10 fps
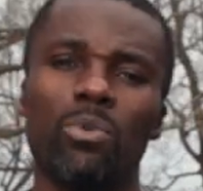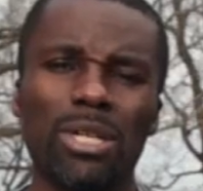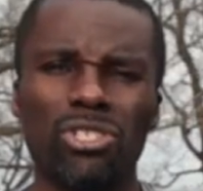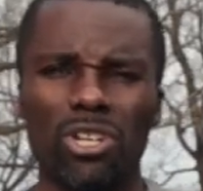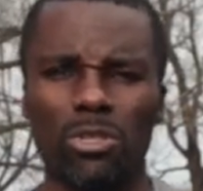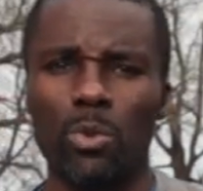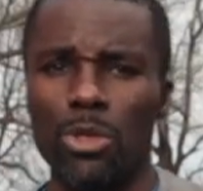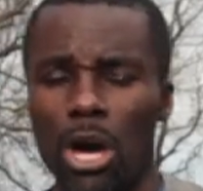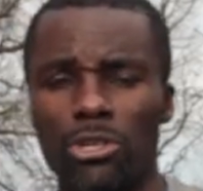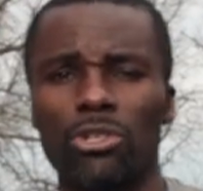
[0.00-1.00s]
It really starts
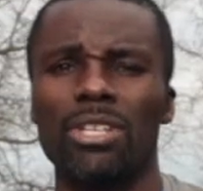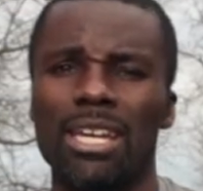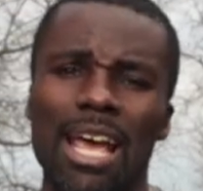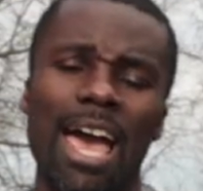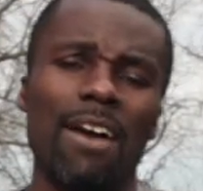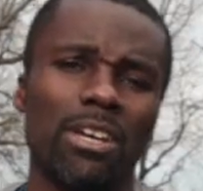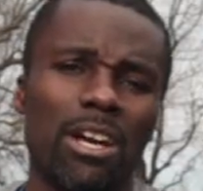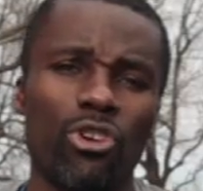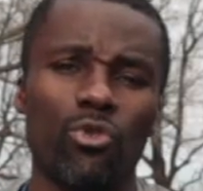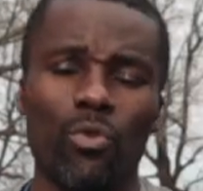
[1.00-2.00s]
with understanding
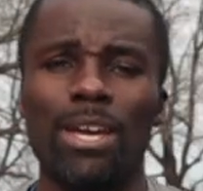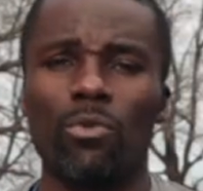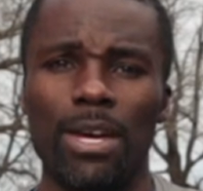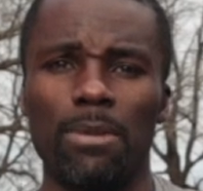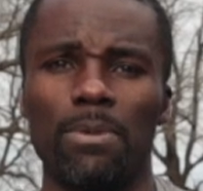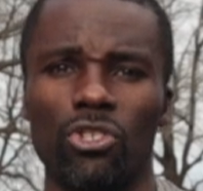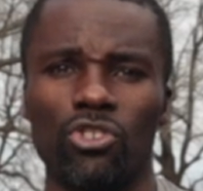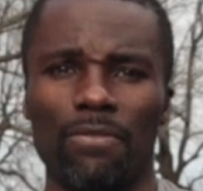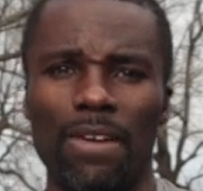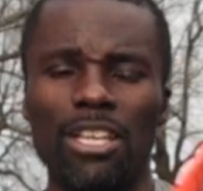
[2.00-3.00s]
having a great ready
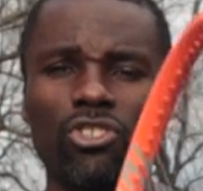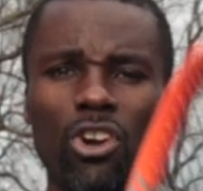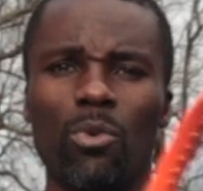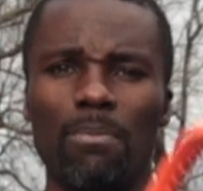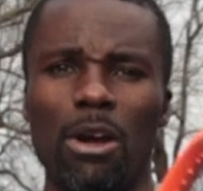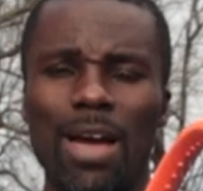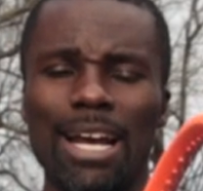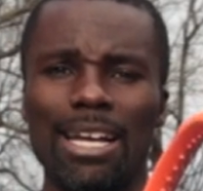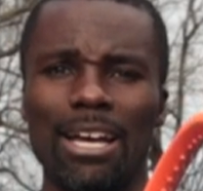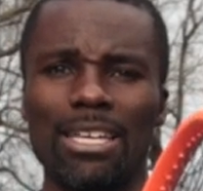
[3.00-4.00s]
position. If I start with my
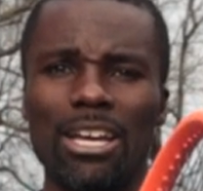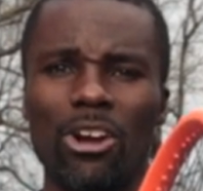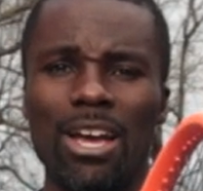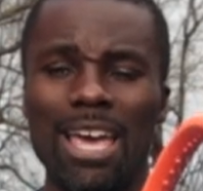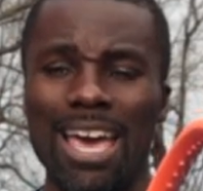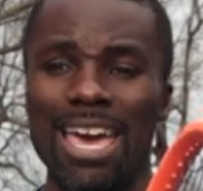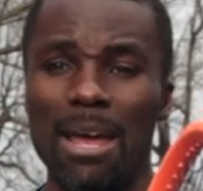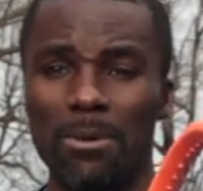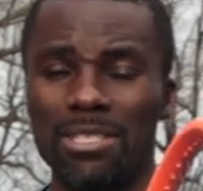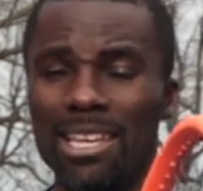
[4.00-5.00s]
racket out here,
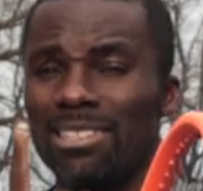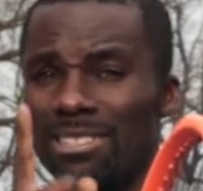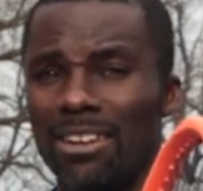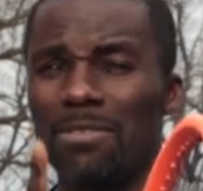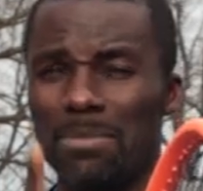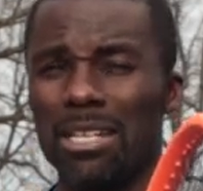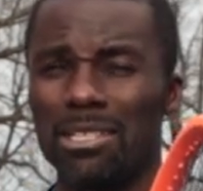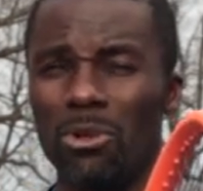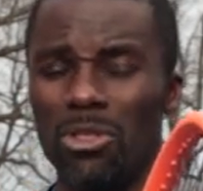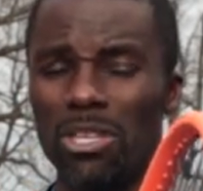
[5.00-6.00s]
and I pretend instead of I'm
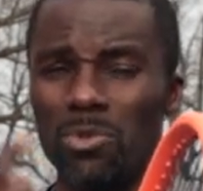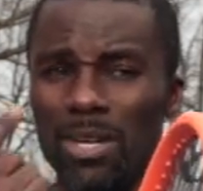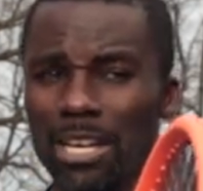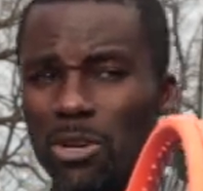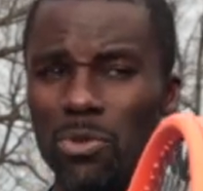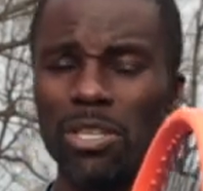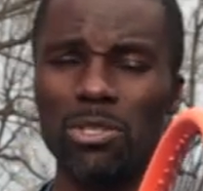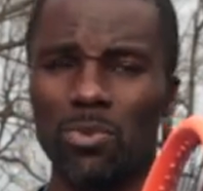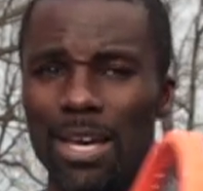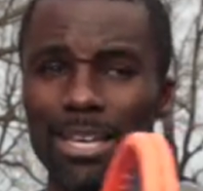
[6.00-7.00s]
hitting the ball this way and I go
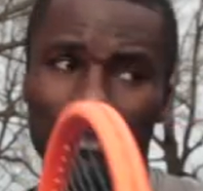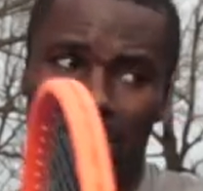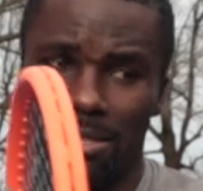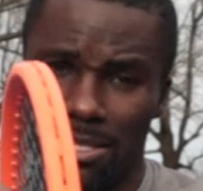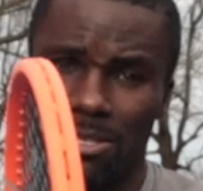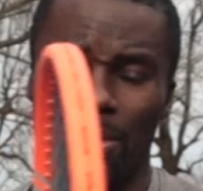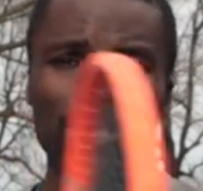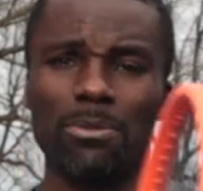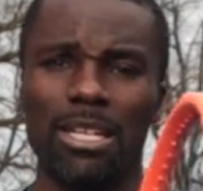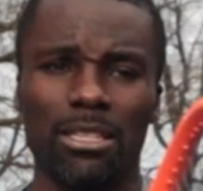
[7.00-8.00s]
this way, this is the
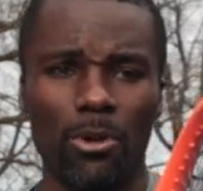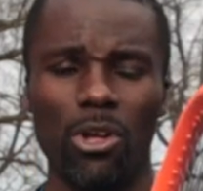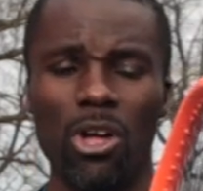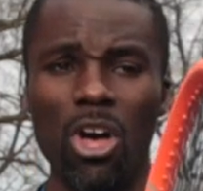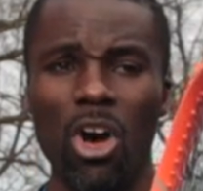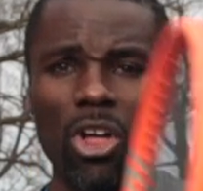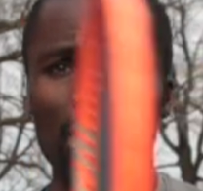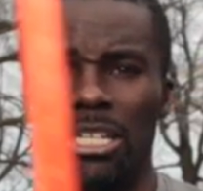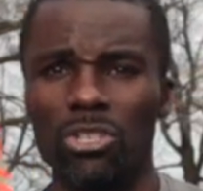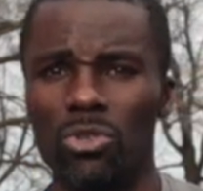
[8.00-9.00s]
direction I'm gonna hit the ball,
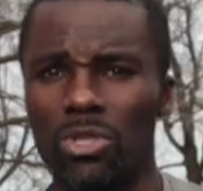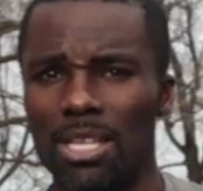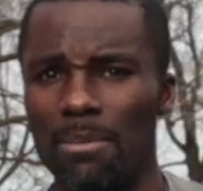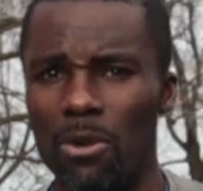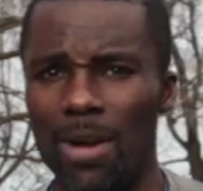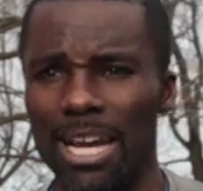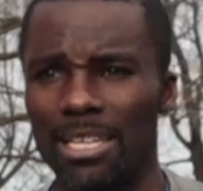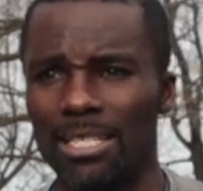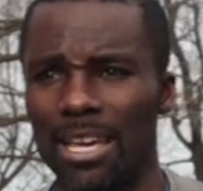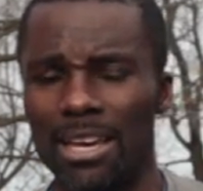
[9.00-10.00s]
all I need to do is get my
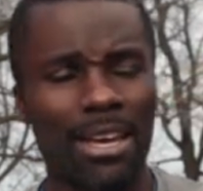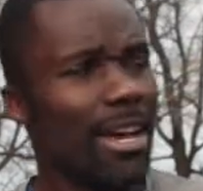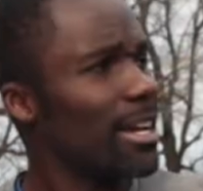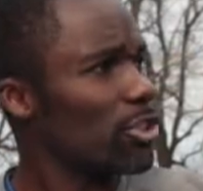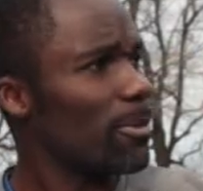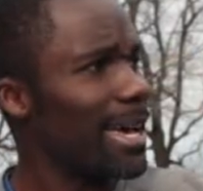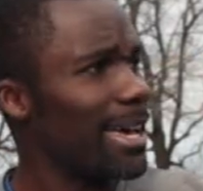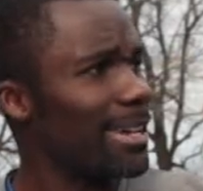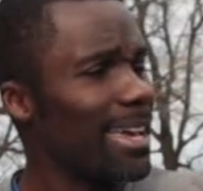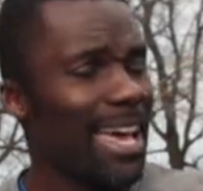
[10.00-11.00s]
racket set and turn my
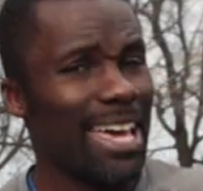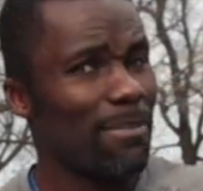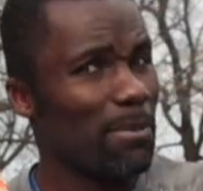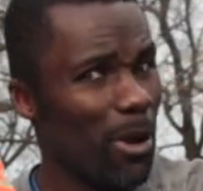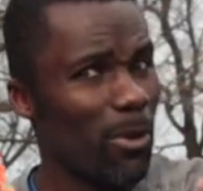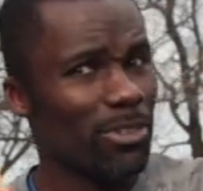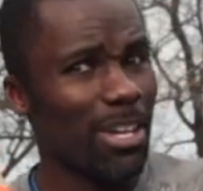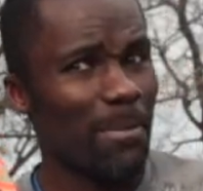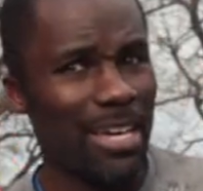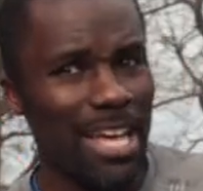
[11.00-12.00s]
head. And if the ball was
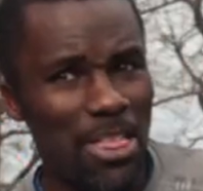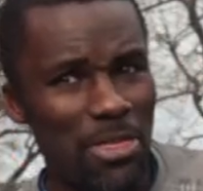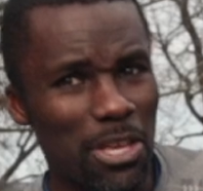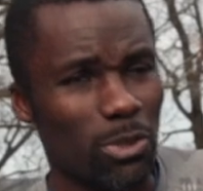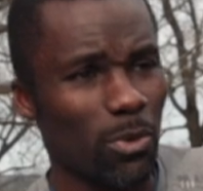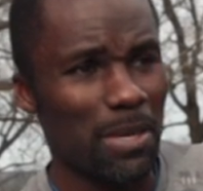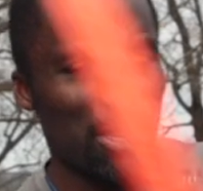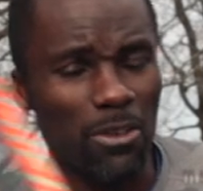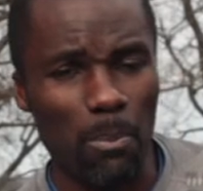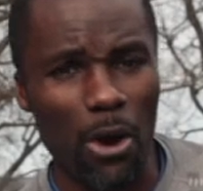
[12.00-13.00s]
coming, this would
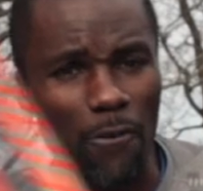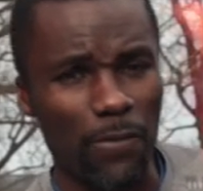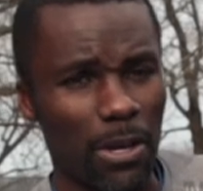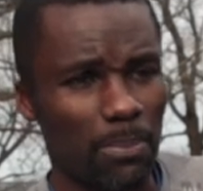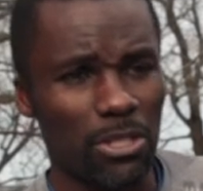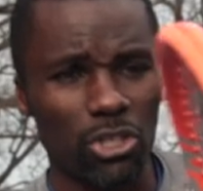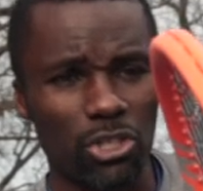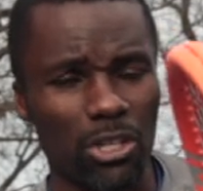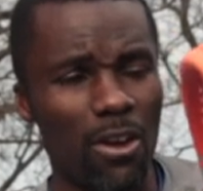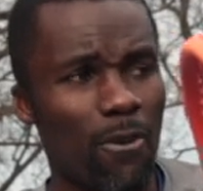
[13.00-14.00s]
be the perfect
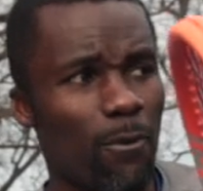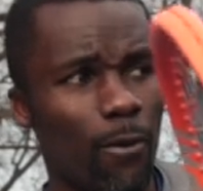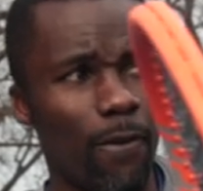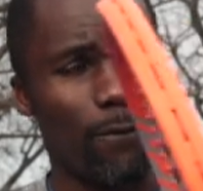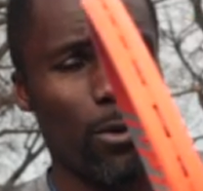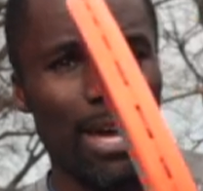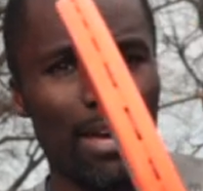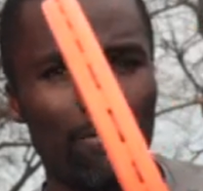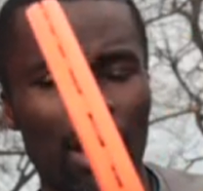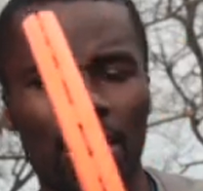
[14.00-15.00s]
position for a
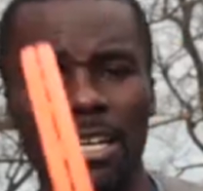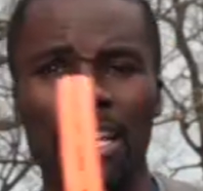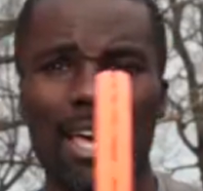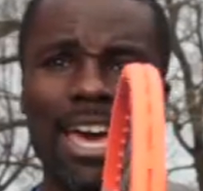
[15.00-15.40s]
forehand volley.